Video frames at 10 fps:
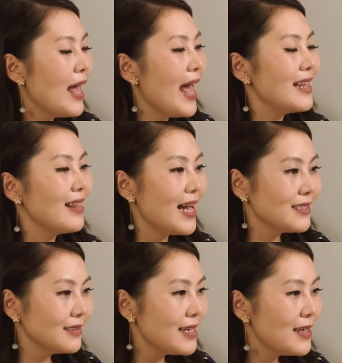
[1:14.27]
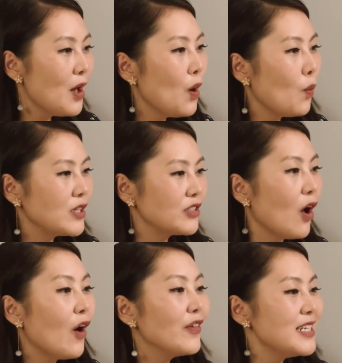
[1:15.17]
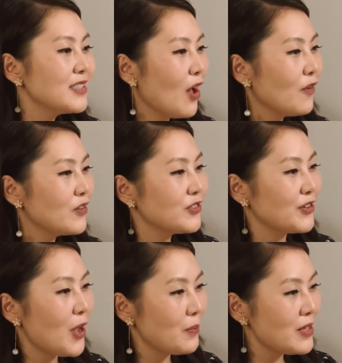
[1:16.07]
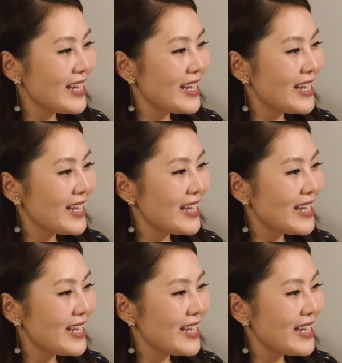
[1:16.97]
And lastly, once all these offers are coming